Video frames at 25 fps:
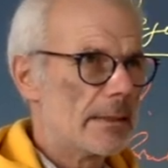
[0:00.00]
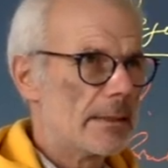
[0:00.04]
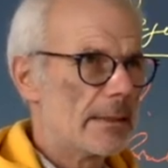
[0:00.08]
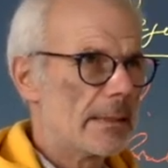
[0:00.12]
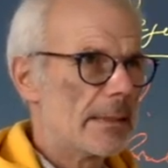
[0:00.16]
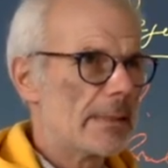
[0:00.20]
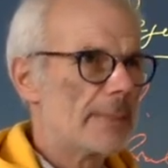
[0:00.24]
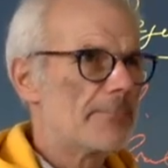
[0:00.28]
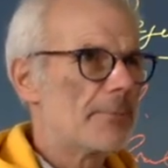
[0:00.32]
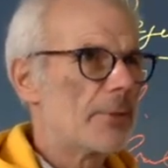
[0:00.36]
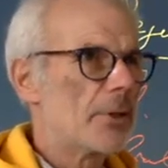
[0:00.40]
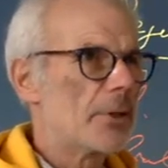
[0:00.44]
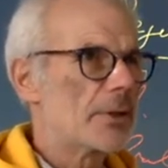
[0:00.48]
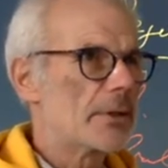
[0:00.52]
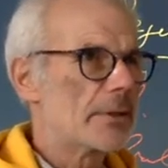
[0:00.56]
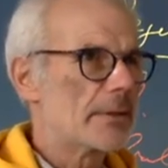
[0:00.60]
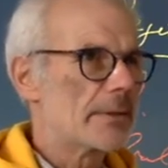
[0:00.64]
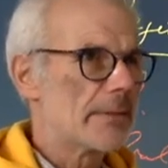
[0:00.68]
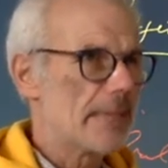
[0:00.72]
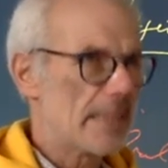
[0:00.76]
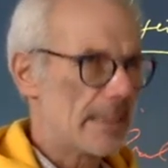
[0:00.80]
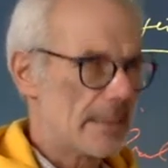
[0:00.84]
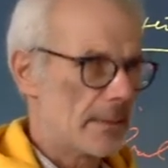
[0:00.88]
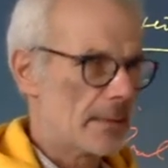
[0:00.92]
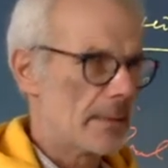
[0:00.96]
this
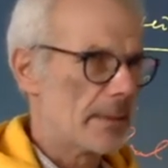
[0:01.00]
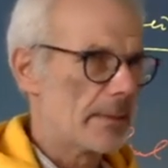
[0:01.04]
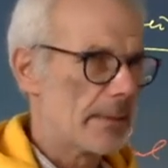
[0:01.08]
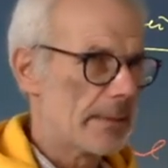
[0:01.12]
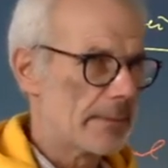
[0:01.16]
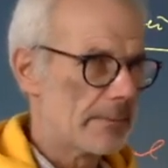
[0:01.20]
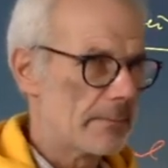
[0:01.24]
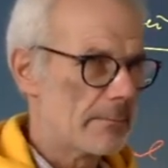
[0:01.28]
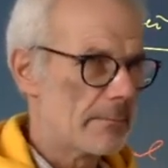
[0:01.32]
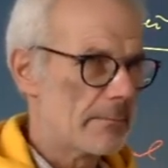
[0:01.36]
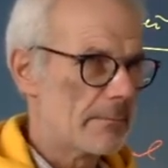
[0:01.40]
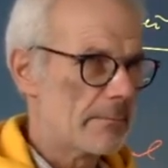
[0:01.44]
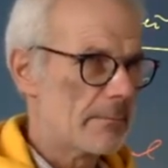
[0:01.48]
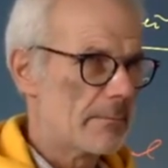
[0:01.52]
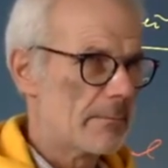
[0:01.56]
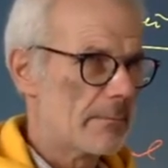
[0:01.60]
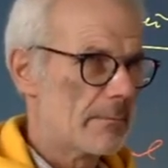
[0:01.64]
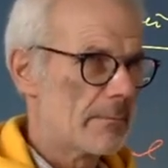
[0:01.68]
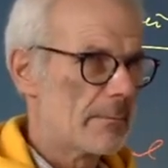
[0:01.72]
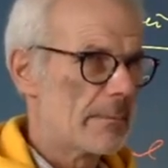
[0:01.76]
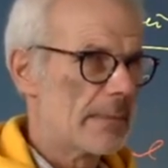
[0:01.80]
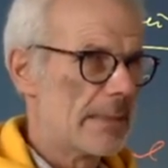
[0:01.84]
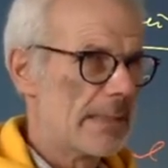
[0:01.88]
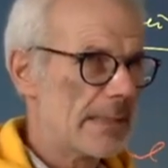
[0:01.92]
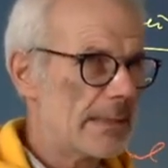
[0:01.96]
person doesn't
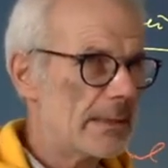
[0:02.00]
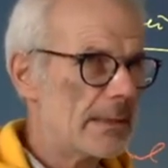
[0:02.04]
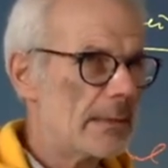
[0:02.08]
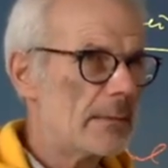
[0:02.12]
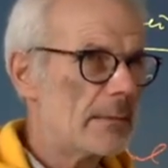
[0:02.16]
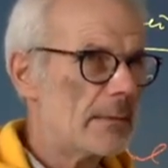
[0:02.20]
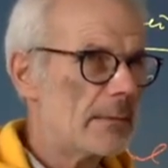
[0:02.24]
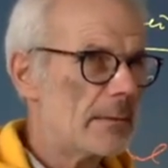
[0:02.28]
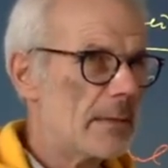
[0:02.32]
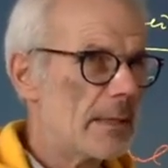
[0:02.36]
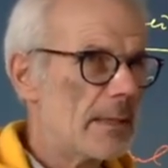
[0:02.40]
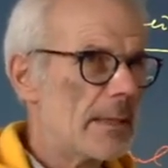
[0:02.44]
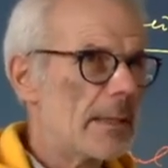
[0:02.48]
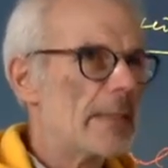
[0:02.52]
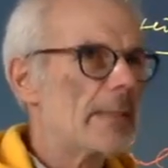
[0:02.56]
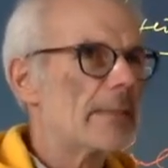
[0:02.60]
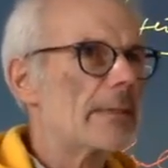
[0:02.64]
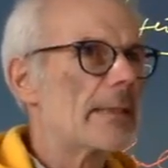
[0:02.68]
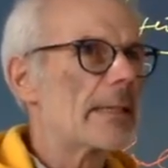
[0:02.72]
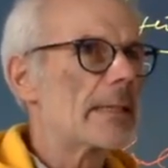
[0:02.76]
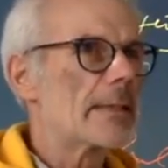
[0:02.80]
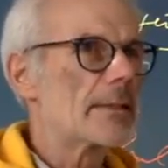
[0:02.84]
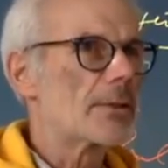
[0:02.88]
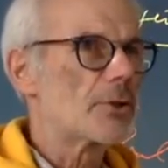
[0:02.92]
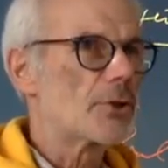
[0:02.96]
listen,
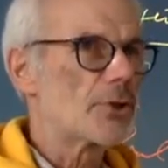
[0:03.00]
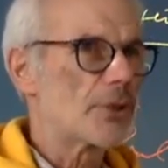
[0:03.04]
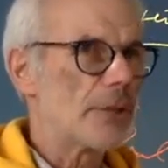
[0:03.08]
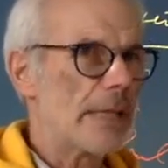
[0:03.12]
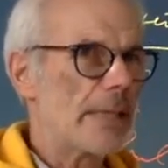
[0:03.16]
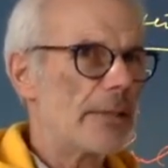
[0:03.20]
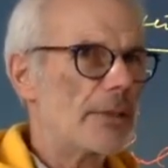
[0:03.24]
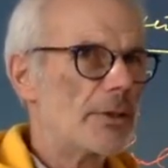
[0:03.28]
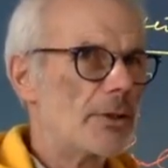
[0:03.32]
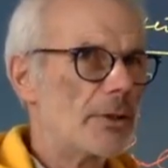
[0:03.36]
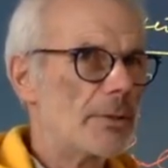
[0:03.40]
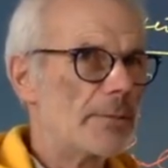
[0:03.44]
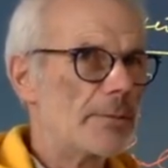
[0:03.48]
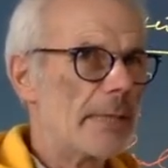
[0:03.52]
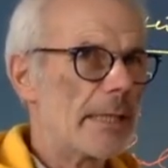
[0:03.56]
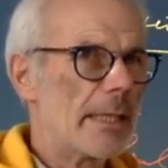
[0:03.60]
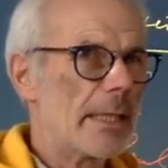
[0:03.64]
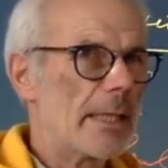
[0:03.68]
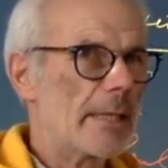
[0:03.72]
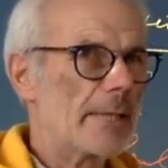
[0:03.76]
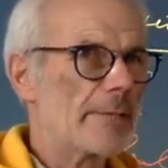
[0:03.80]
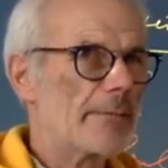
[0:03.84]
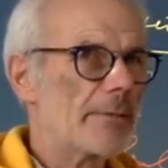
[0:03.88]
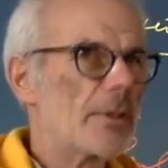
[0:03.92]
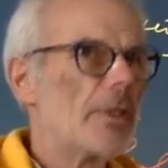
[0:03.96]
doesn't change the
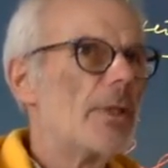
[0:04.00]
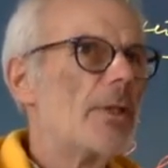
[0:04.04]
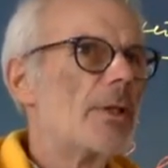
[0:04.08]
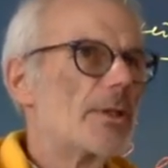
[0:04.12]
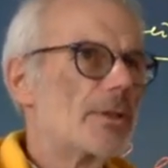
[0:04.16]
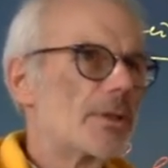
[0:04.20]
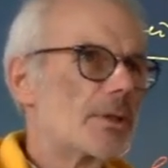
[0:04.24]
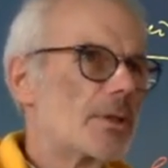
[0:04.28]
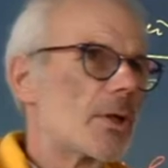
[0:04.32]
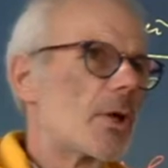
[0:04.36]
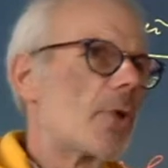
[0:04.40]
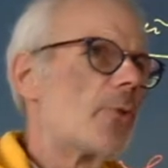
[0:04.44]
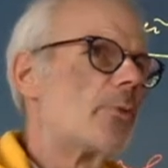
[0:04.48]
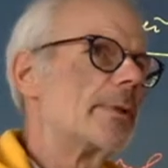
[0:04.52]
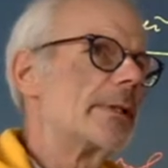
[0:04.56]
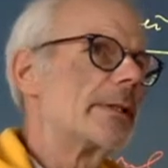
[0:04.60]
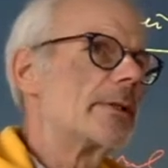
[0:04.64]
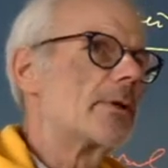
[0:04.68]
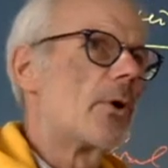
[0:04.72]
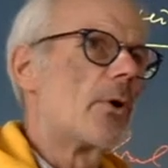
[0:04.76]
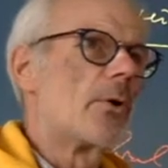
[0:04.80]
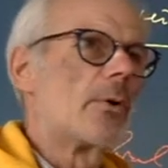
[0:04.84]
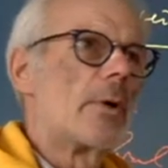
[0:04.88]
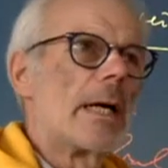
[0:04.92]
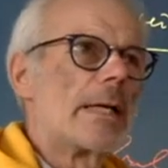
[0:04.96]
behavior, so we
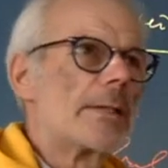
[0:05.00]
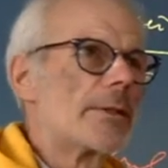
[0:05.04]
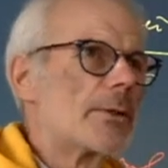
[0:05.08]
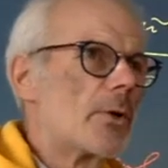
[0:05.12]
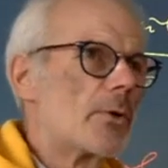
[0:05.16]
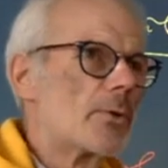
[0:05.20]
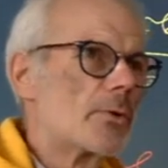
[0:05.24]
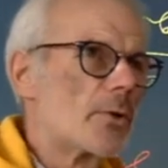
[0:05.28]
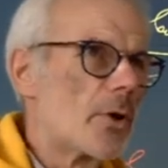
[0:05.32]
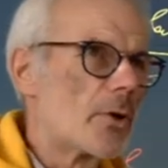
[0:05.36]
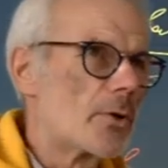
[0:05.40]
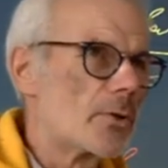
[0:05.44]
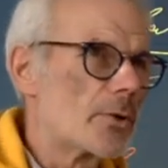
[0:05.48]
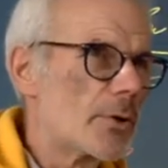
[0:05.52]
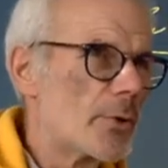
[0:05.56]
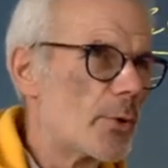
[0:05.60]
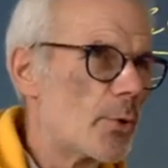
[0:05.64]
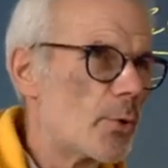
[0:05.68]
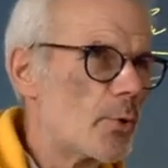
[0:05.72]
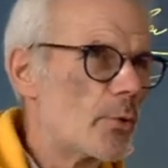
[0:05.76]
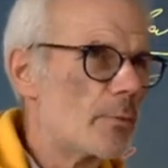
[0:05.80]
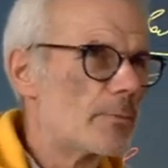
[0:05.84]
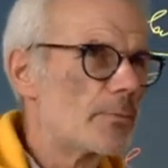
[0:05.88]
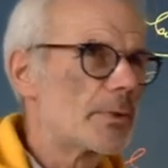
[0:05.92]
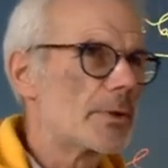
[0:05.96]
go, I don't know to
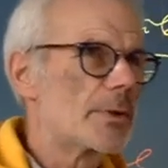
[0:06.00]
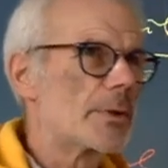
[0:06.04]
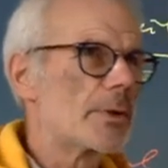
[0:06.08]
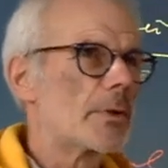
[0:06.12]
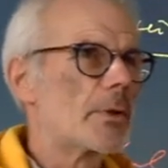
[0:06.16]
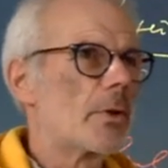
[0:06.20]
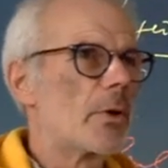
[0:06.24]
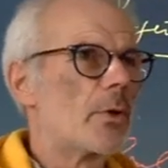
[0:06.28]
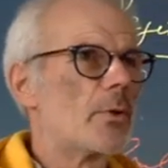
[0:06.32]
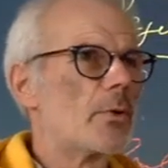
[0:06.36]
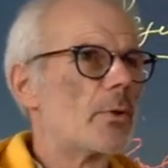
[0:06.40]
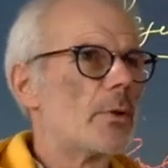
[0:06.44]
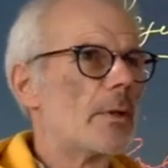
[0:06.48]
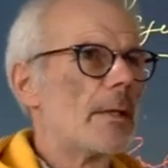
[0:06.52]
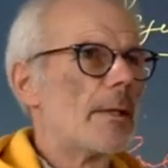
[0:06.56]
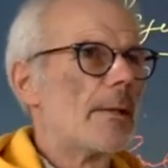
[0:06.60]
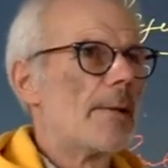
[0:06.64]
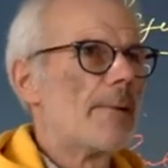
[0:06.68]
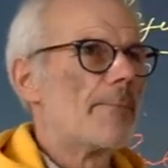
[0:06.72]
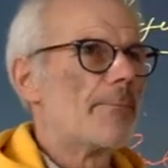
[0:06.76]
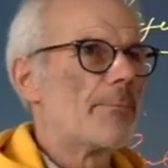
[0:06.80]
whom to go,